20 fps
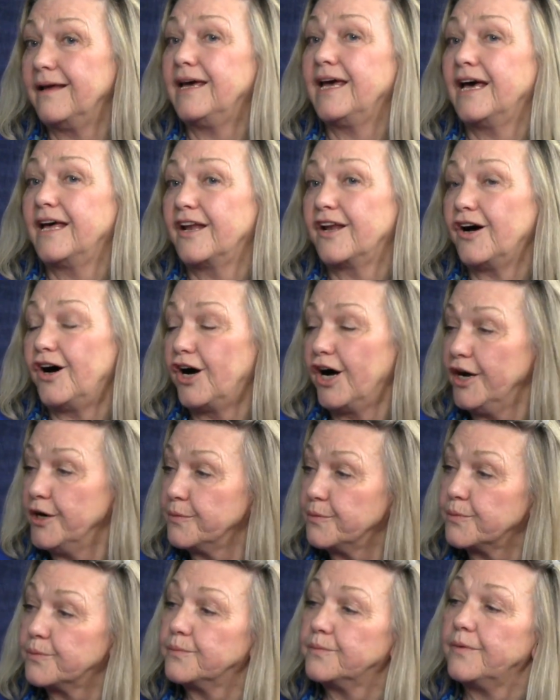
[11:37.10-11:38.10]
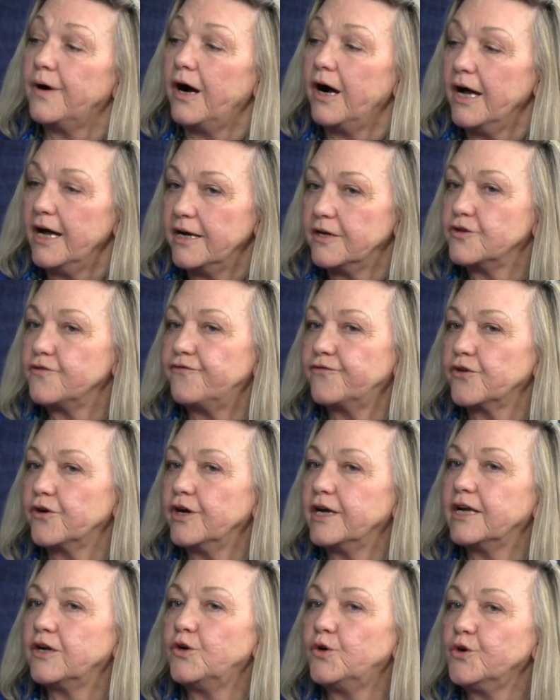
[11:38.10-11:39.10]
and I I
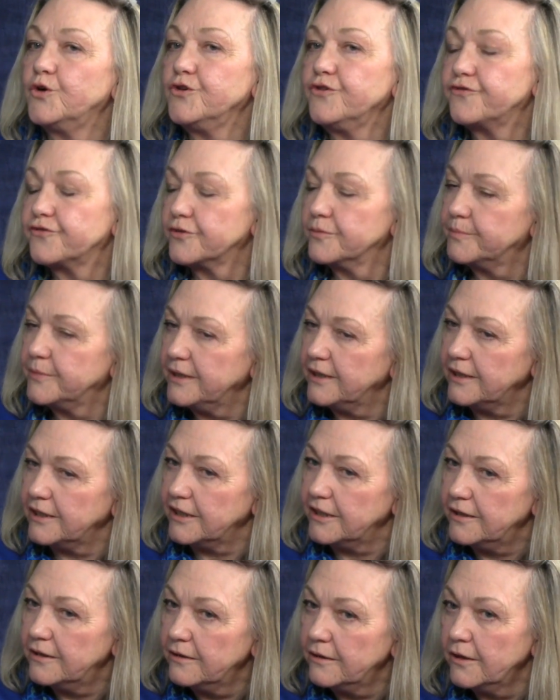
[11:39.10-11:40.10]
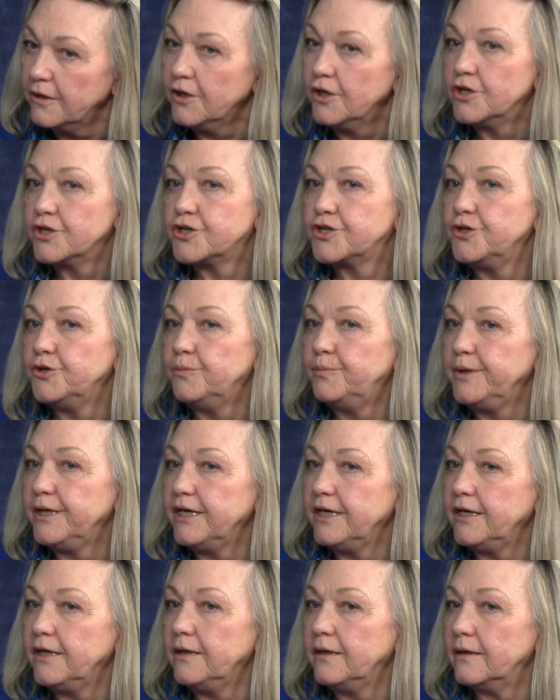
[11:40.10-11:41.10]
in order for me to
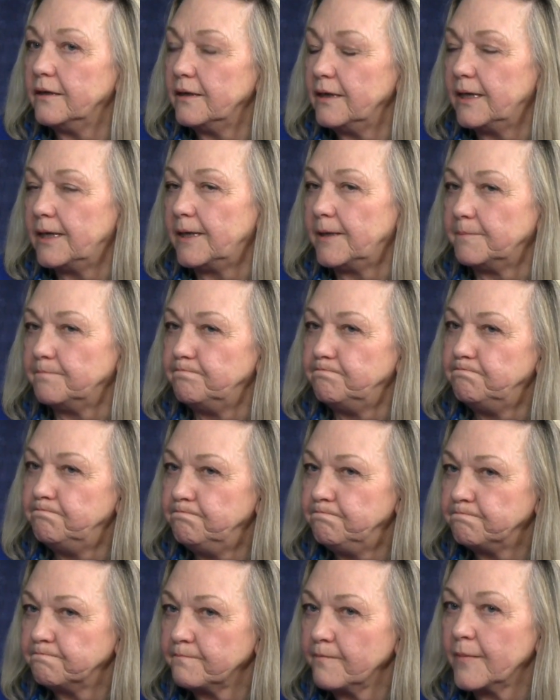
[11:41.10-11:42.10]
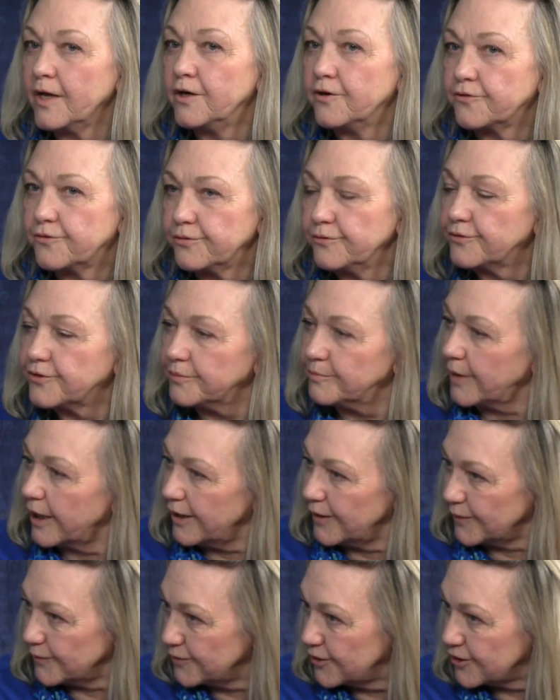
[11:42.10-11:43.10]
be um, true to my
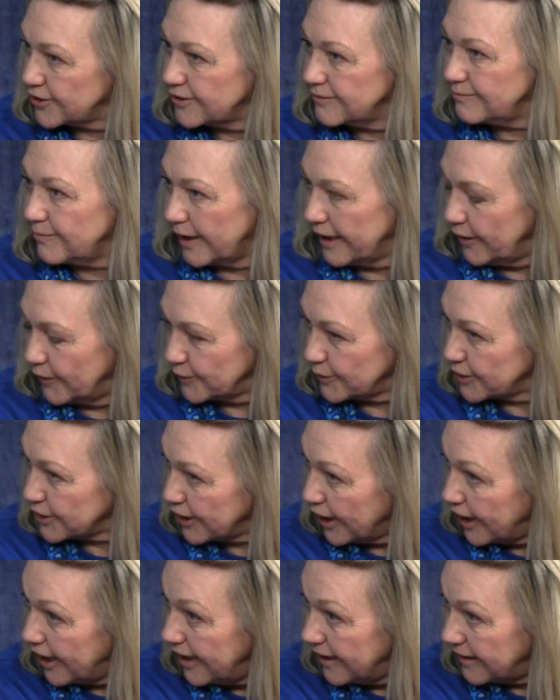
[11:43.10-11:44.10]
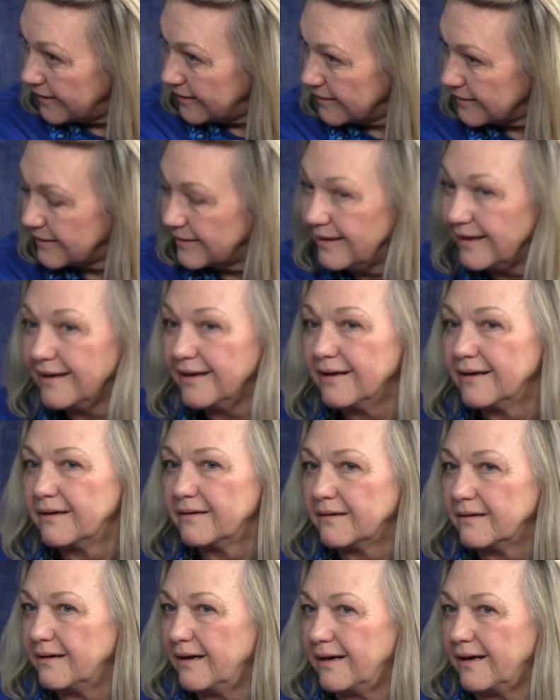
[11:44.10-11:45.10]
own my own child,
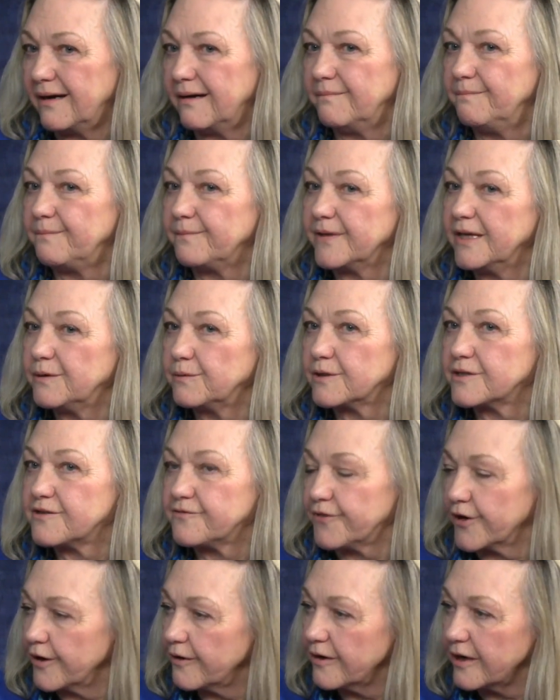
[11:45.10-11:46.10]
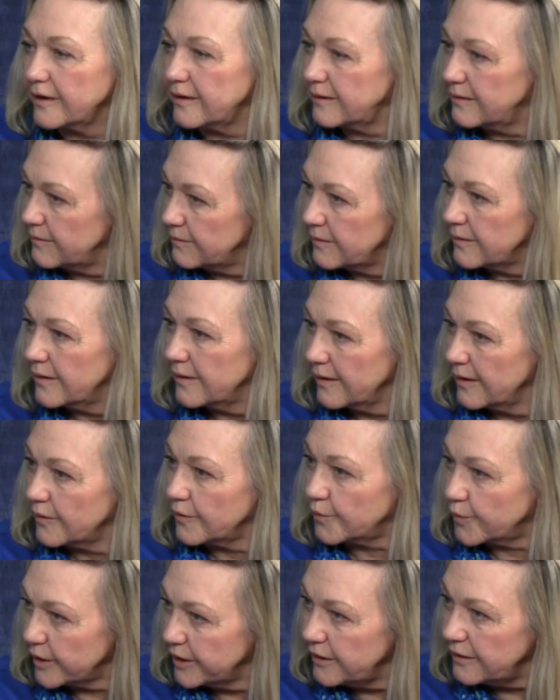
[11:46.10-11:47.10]
um, it was very
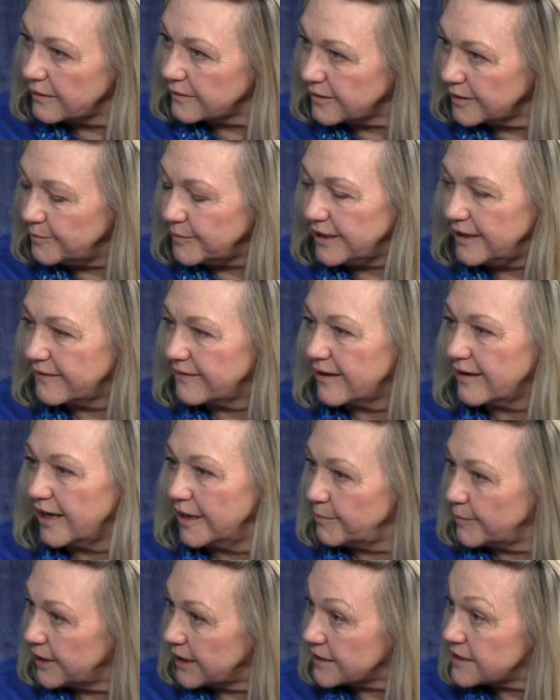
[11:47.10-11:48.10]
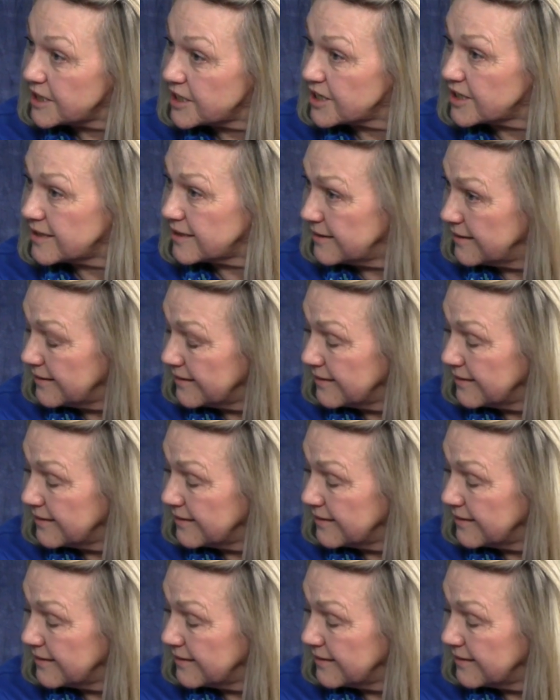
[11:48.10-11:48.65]
real to me that I must